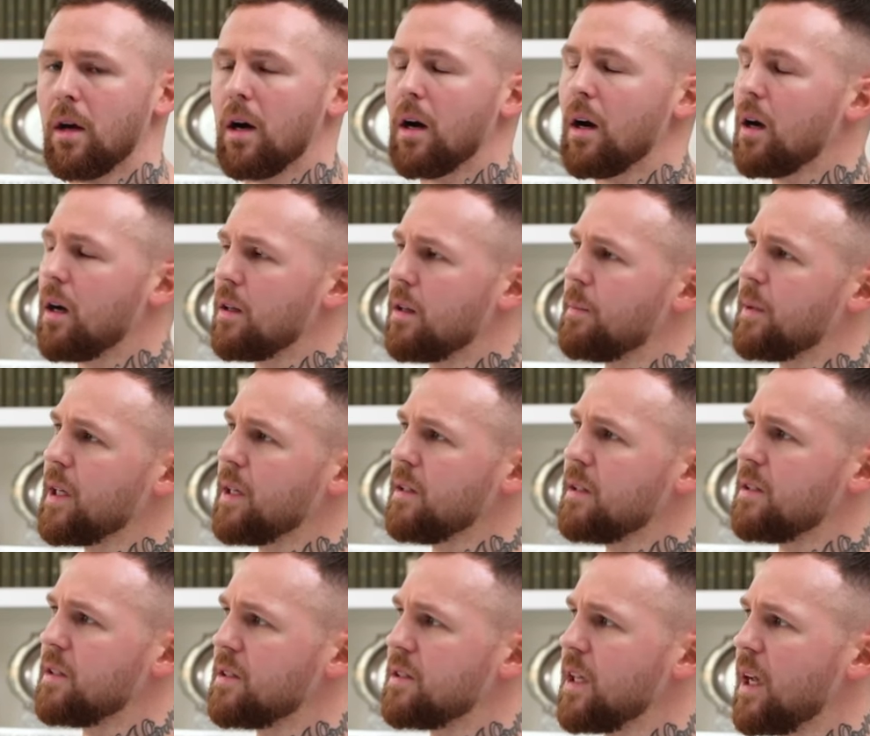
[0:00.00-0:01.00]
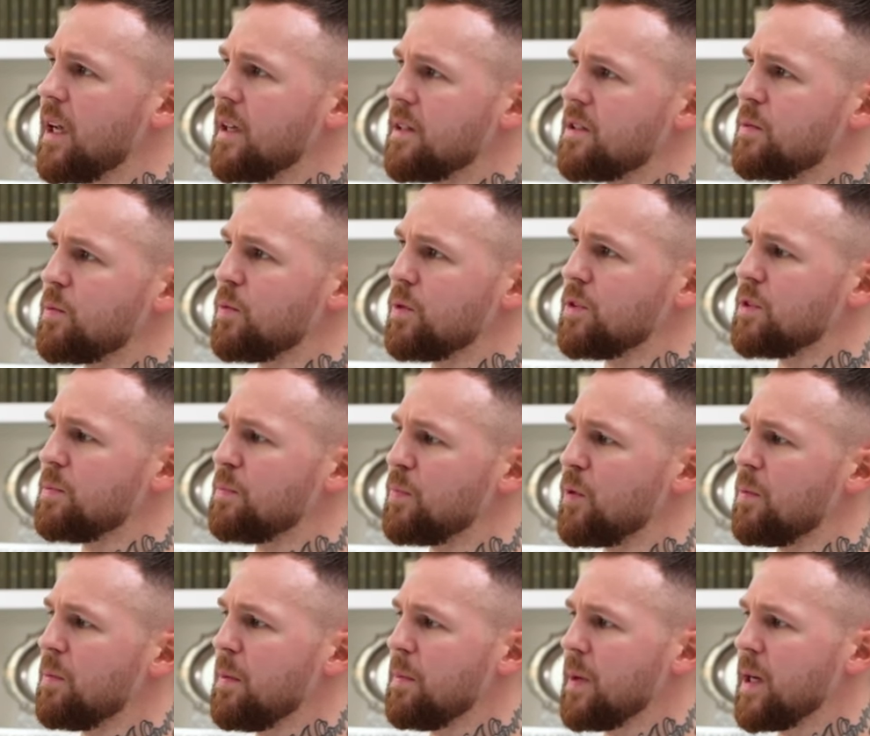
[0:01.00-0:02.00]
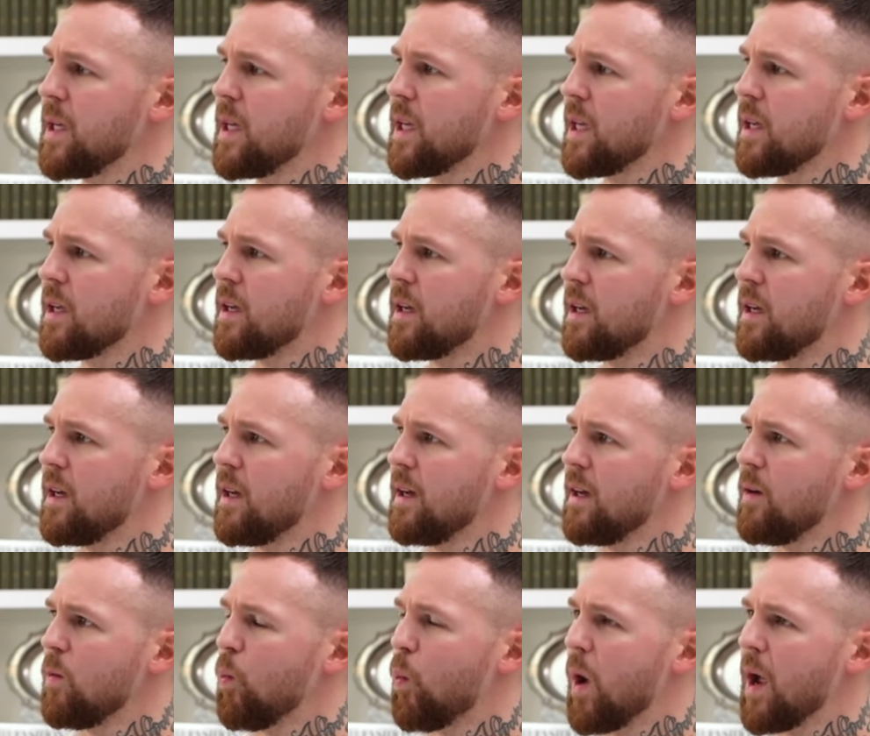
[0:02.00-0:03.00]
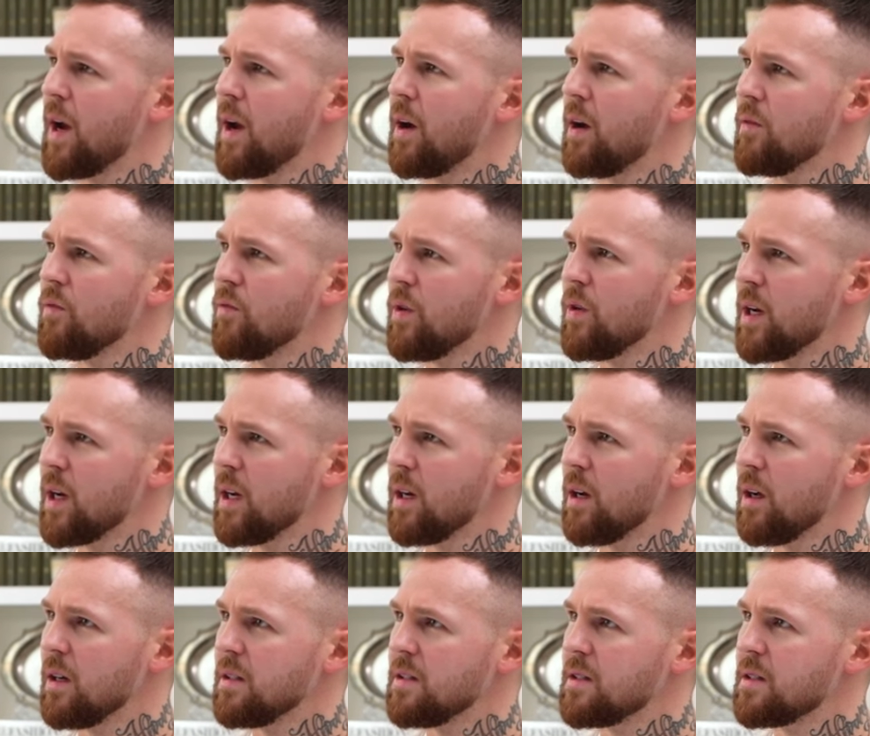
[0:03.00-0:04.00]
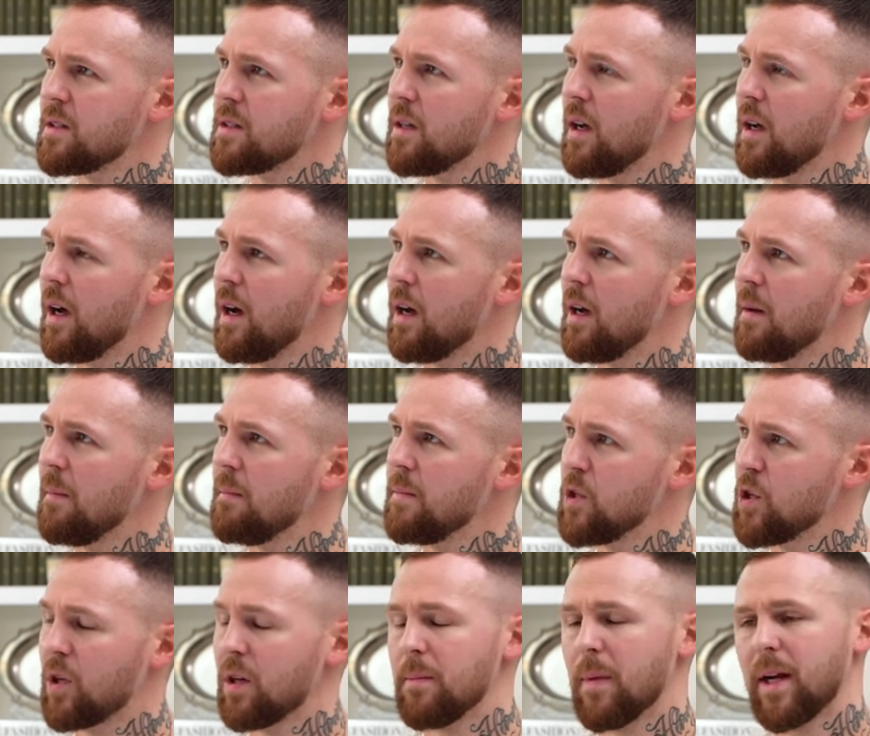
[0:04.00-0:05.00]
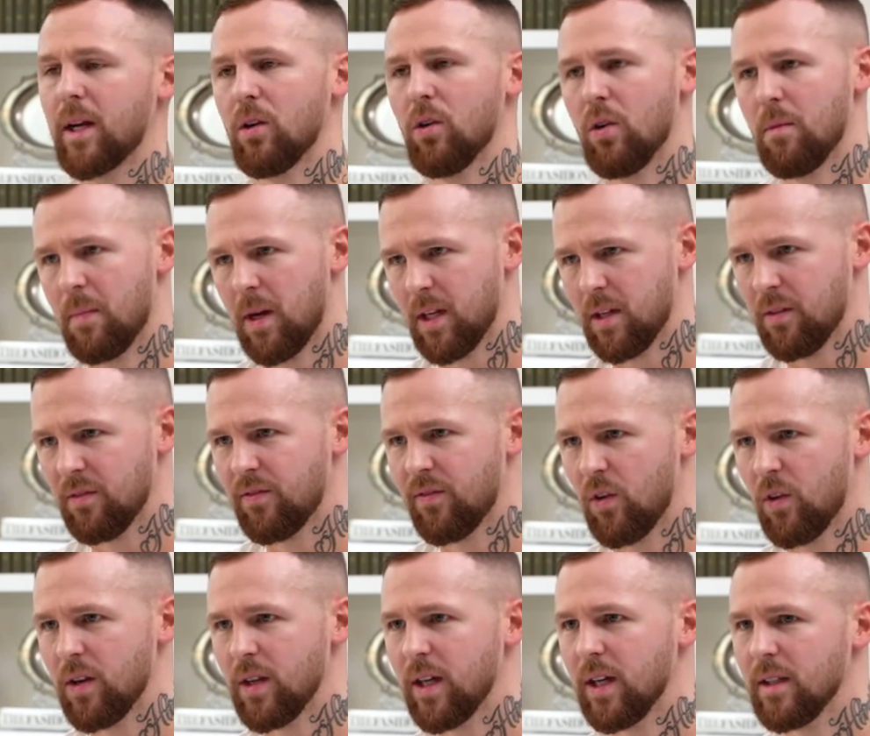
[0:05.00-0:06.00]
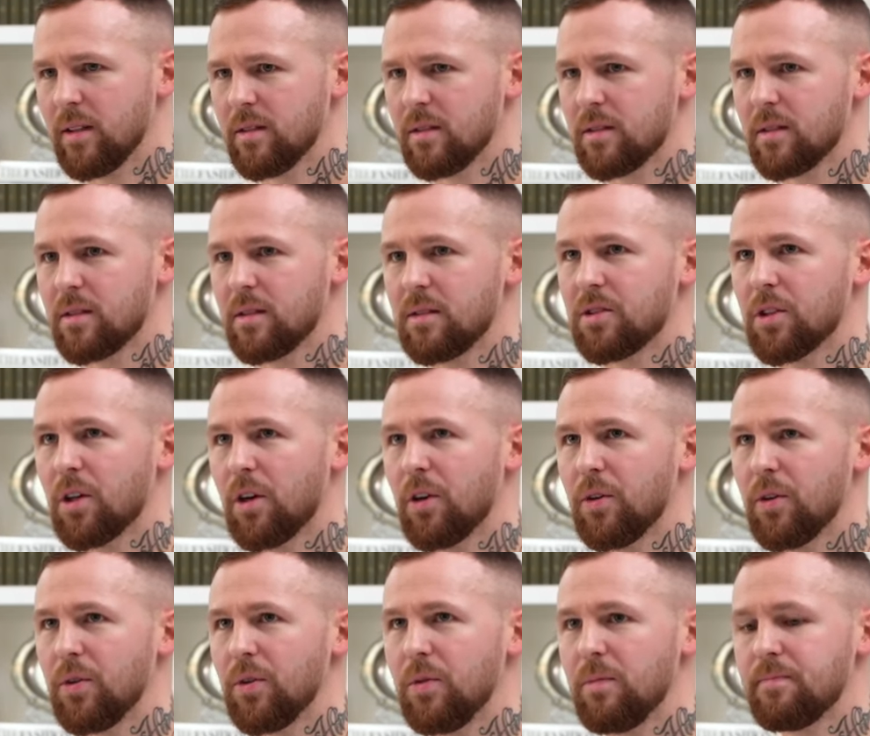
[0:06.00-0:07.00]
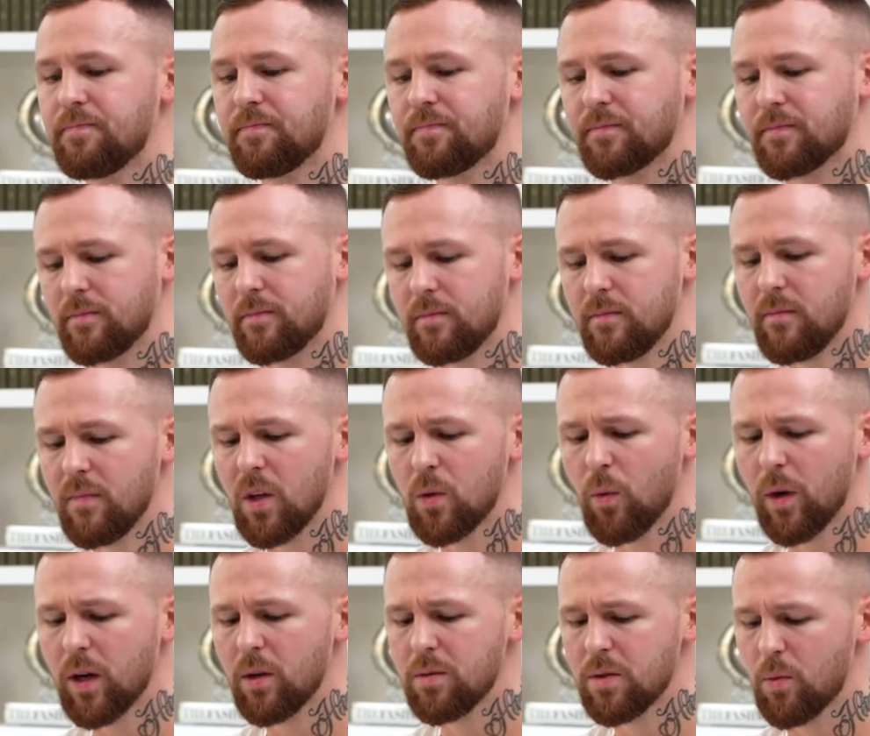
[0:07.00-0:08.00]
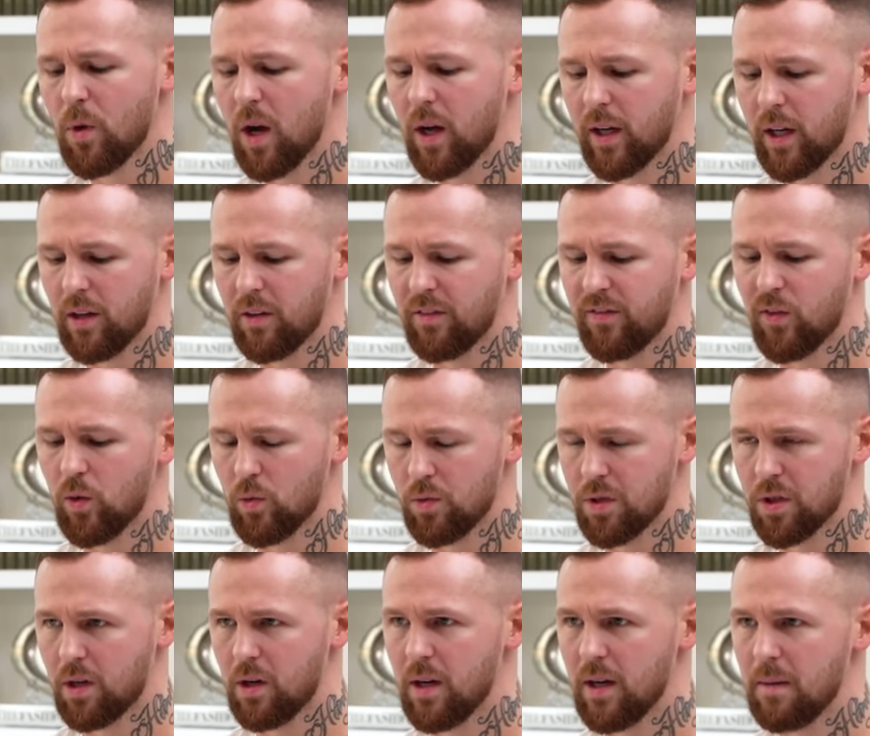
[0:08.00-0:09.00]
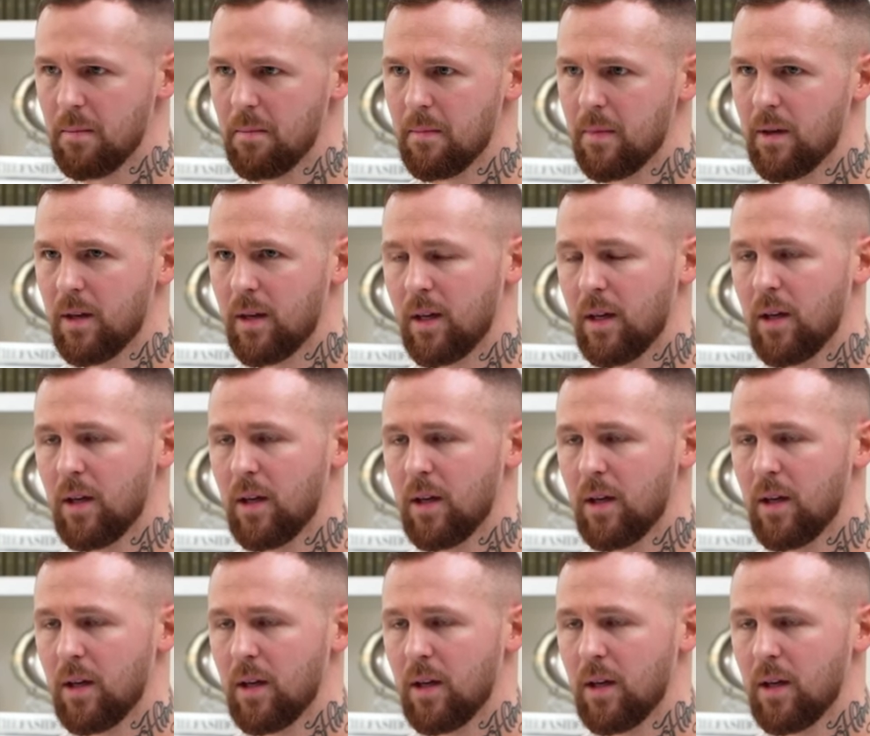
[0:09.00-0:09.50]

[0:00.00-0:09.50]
The biggest success was probably when I realized you could make a lot of money in finance. So when I was working full time,